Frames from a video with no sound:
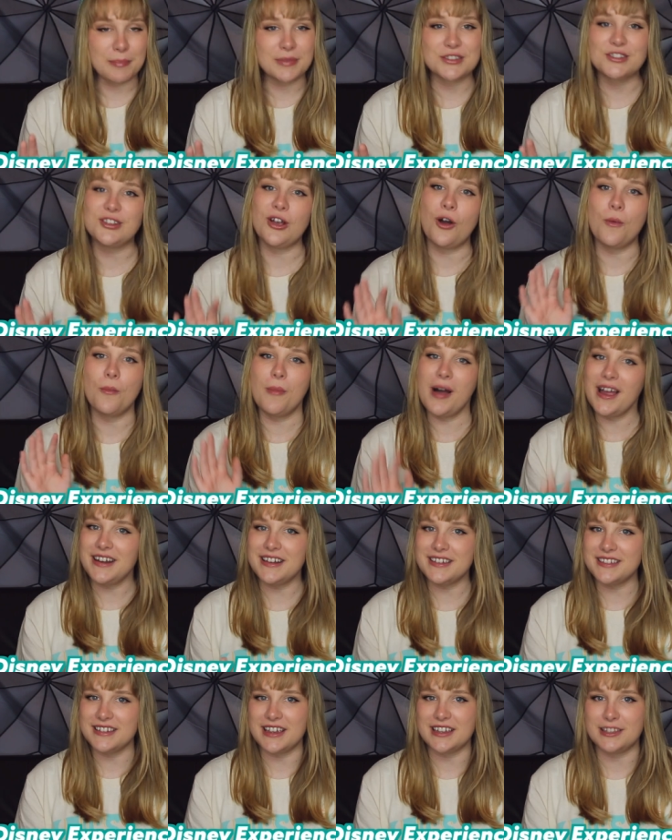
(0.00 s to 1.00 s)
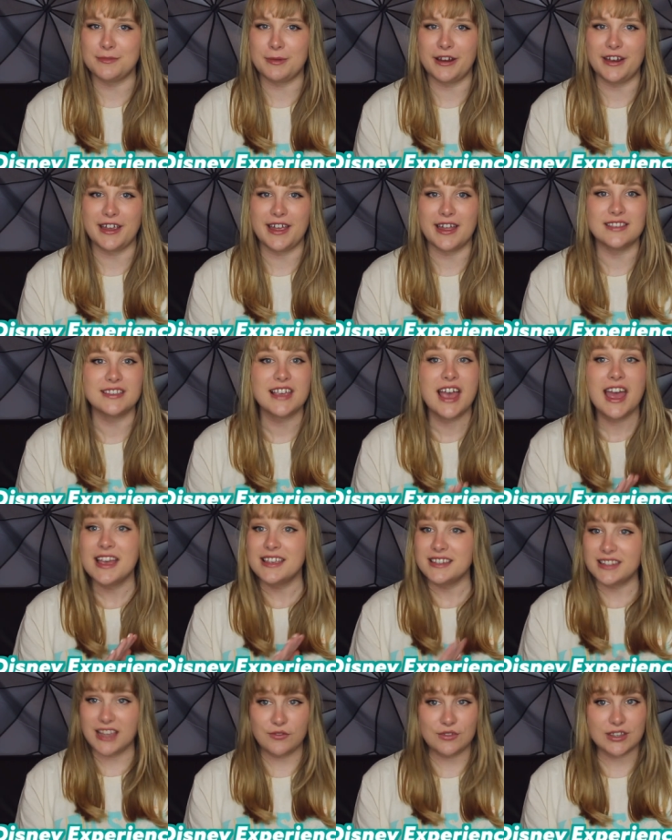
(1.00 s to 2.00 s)
So my Disney experience,
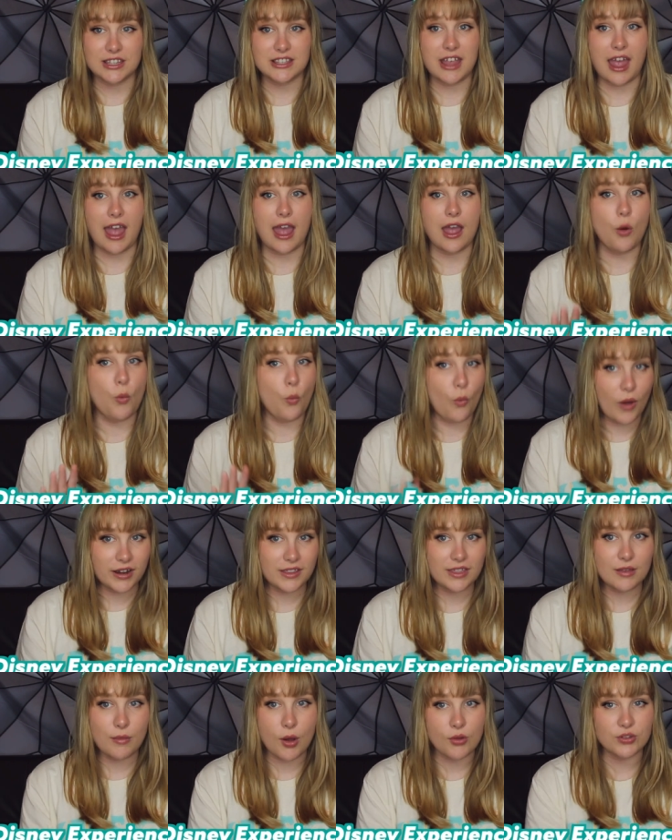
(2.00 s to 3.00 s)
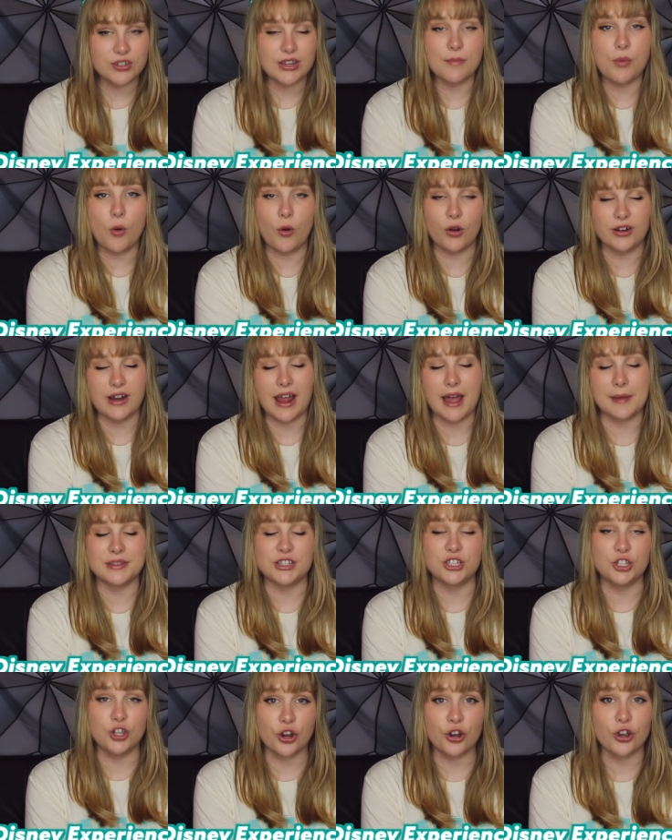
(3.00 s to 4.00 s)
safe to say, one of the most important
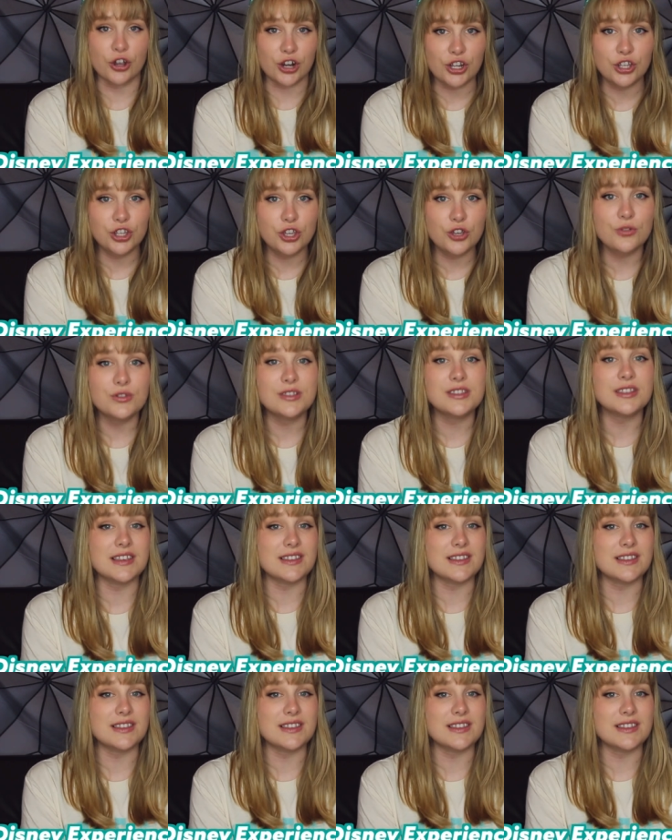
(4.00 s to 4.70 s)
apps you're gonna use.